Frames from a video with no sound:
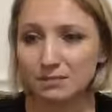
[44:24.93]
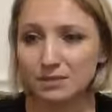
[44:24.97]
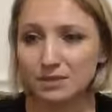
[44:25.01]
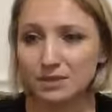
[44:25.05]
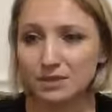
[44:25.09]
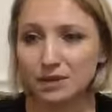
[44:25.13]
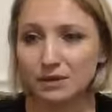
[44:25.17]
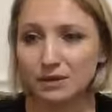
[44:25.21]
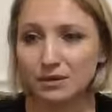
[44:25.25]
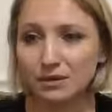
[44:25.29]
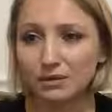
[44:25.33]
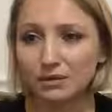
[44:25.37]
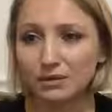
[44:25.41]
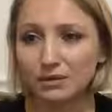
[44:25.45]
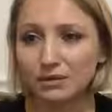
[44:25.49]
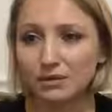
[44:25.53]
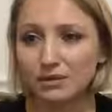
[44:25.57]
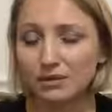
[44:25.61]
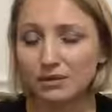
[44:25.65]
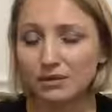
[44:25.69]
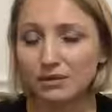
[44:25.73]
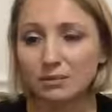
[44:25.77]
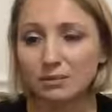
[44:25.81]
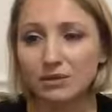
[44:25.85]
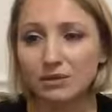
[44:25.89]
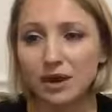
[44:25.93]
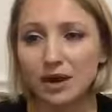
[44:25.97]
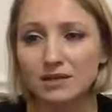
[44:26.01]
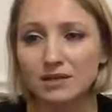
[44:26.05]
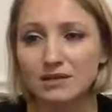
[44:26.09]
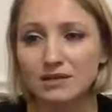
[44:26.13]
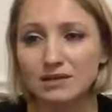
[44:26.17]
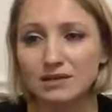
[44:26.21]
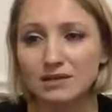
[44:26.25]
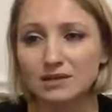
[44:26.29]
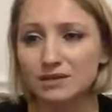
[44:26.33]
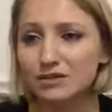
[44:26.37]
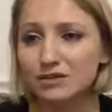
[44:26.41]
So the
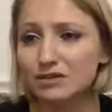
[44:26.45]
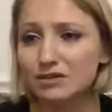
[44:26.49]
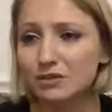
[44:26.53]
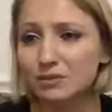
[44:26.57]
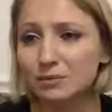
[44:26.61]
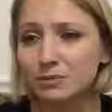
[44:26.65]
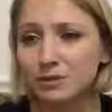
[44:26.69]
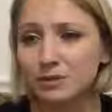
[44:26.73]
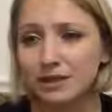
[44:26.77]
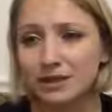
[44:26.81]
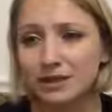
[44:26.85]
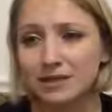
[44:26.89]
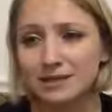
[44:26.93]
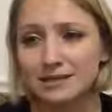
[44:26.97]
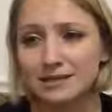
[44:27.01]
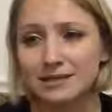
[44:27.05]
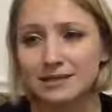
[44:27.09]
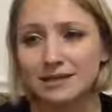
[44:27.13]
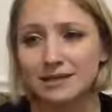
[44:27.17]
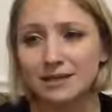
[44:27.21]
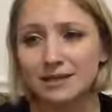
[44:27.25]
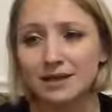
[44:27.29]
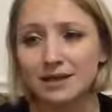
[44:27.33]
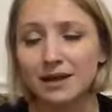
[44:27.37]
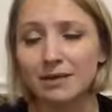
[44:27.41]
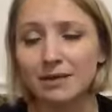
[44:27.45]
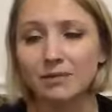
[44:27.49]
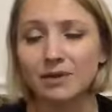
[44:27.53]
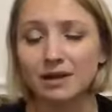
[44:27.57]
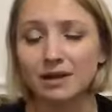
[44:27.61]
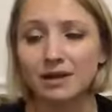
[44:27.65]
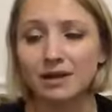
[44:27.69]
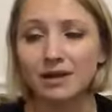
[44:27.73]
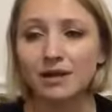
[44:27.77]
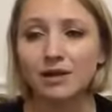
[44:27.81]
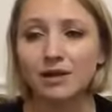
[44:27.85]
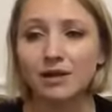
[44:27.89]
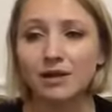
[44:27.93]
process is super easy, and I
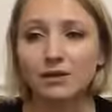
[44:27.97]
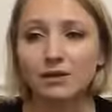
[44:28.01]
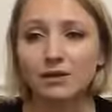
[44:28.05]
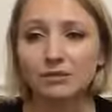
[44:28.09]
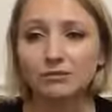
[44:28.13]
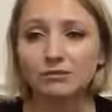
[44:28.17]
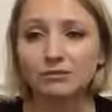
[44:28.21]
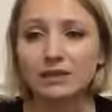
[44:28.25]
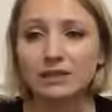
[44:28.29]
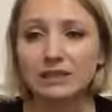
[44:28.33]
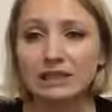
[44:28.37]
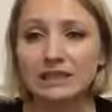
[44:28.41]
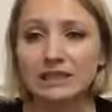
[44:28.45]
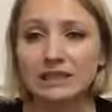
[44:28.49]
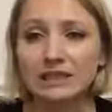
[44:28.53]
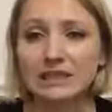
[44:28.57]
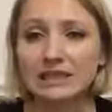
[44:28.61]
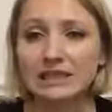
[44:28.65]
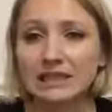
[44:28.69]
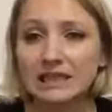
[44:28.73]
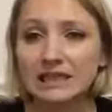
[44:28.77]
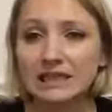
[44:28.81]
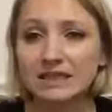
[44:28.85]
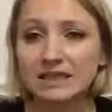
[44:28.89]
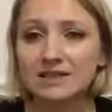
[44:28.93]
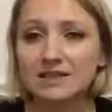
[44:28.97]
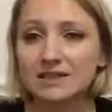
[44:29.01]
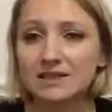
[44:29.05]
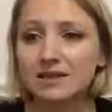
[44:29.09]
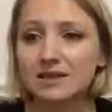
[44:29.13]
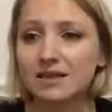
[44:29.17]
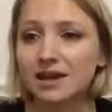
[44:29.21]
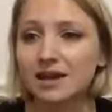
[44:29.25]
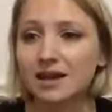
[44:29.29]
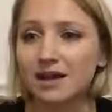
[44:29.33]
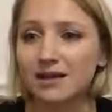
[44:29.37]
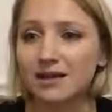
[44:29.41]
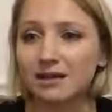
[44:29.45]
want to really lean into
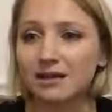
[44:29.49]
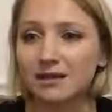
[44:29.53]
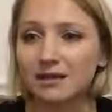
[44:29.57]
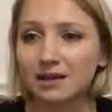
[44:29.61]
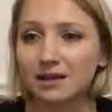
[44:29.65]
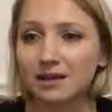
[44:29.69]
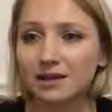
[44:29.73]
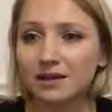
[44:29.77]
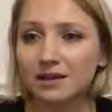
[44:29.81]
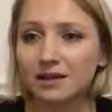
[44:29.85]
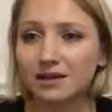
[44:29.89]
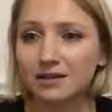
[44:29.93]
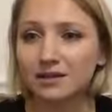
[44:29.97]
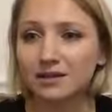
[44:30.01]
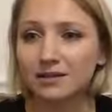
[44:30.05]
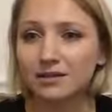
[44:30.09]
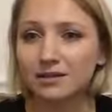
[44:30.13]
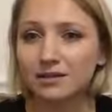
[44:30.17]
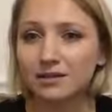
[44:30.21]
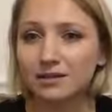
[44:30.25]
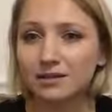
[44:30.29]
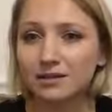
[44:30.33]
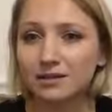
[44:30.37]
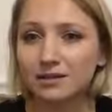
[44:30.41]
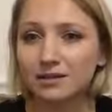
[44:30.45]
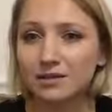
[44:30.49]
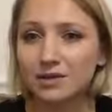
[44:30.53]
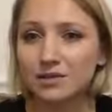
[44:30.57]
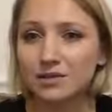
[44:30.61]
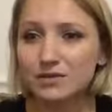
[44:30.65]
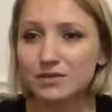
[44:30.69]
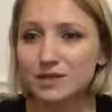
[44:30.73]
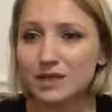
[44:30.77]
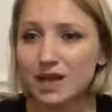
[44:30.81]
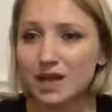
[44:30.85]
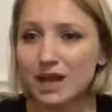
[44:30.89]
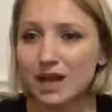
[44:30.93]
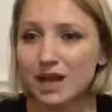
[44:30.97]
that, like,
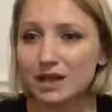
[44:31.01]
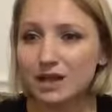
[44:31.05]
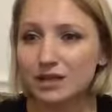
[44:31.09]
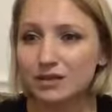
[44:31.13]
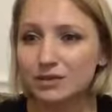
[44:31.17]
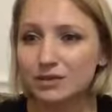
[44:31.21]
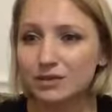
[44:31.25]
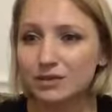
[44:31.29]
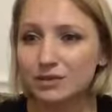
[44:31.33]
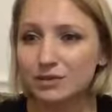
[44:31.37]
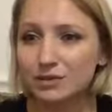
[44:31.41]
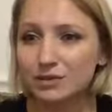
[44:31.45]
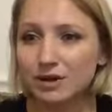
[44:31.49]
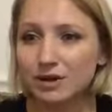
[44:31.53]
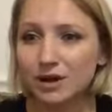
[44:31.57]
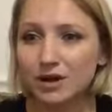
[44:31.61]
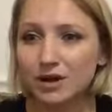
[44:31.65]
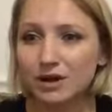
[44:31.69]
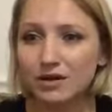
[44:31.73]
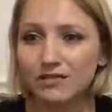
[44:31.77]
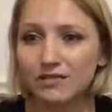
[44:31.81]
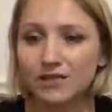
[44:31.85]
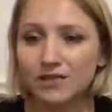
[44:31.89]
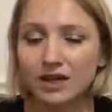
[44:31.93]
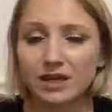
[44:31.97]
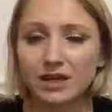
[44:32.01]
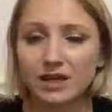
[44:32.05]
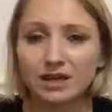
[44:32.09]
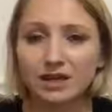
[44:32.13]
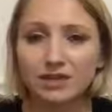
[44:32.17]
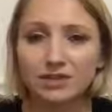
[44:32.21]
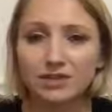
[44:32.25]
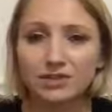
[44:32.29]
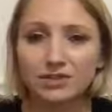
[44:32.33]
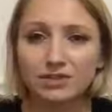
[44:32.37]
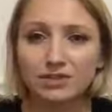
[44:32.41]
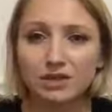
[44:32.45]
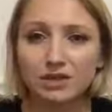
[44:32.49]
use that to our
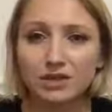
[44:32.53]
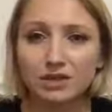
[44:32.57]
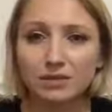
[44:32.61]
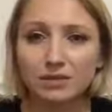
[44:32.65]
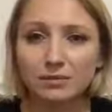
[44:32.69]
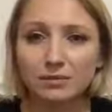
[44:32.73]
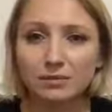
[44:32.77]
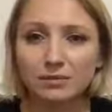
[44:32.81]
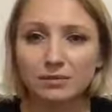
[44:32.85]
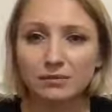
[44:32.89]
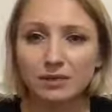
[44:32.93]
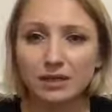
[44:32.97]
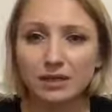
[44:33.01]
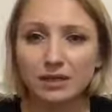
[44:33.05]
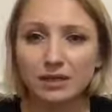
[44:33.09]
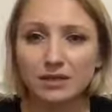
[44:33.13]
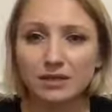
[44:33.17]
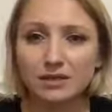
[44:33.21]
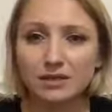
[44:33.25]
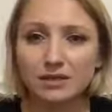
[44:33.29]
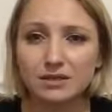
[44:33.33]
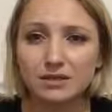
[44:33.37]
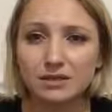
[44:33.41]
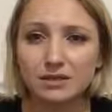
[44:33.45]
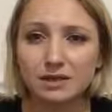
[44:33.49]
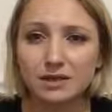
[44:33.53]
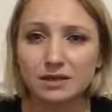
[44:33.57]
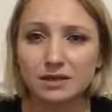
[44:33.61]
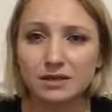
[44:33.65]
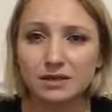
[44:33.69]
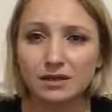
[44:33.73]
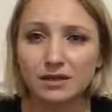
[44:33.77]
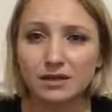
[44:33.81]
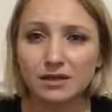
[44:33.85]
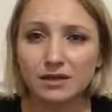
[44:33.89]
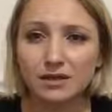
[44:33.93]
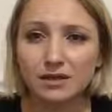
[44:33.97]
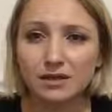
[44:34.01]
advantage,
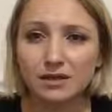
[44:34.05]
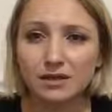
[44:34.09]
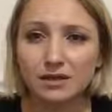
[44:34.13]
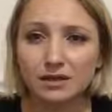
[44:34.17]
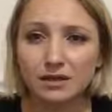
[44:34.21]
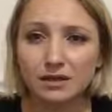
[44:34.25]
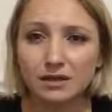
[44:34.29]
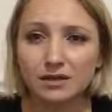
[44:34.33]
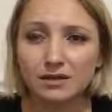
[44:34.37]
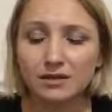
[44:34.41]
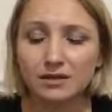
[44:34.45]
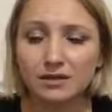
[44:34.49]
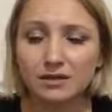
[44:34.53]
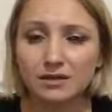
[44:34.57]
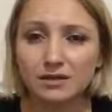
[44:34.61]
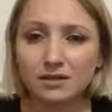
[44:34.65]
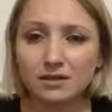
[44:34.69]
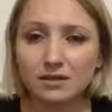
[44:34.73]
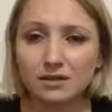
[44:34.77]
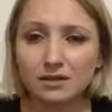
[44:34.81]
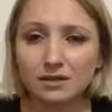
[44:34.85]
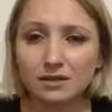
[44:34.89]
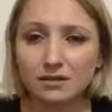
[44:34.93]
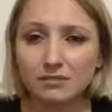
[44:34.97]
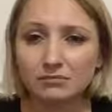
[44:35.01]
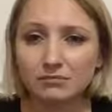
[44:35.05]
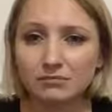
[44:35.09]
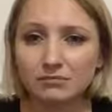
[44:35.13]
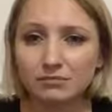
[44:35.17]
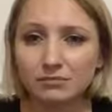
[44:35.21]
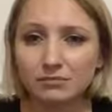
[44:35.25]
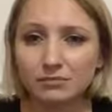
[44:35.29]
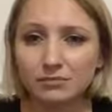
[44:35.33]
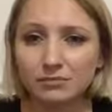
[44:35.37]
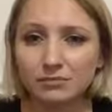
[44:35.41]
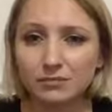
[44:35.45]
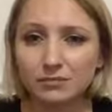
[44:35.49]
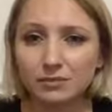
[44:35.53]
and
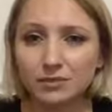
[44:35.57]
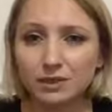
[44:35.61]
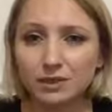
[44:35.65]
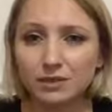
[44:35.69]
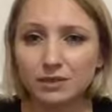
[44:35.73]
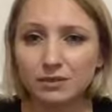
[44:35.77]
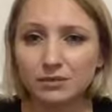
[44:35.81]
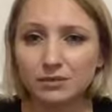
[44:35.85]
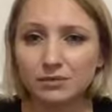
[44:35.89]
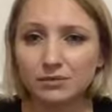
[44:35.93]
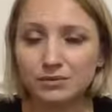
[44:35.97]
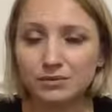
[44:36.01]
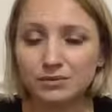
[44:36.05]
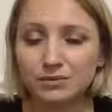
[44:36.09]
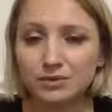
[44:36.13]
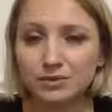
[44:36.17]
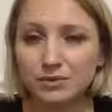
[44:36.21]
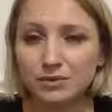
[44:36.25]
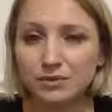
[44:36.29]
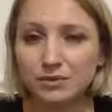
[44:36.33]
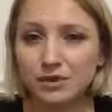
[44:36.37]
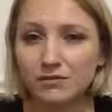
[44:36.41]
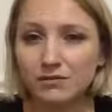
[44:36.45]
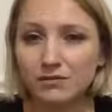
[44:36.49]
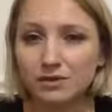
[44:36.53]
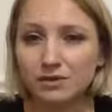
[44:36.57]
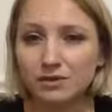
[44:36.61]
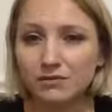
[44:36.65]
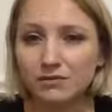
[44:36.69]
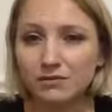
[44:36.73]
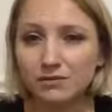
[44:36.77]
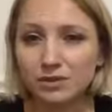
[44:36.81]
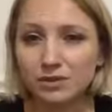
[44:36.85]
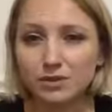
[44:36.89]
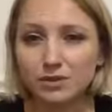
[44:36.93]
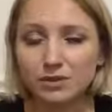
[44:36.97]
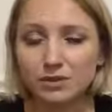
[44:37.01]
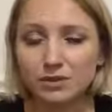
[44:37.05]
do
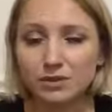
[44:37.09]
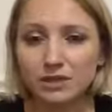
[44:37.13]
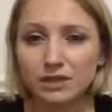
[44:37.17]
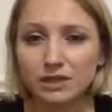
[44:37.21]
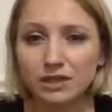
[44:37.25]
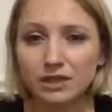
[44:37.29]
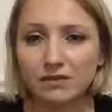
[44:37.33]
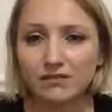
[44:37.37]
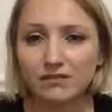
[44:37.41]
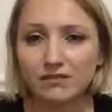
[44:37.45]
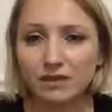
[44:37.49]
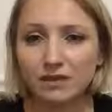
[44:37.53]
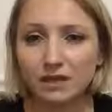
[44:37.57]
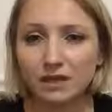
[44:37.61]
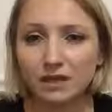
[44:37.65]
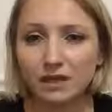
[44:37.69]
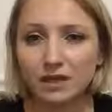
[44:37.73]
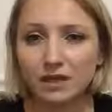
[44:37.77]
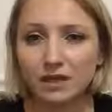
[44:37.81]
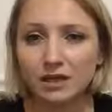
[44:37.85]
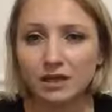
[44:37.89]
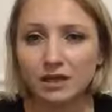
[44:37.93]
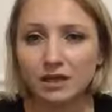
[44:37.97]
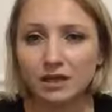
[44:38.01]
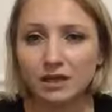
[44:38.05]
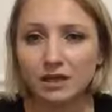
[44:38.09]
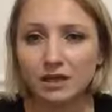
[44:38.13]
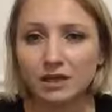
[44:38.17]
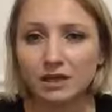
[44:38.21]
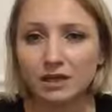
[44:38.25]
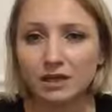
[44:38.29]
everything virtually. I feel like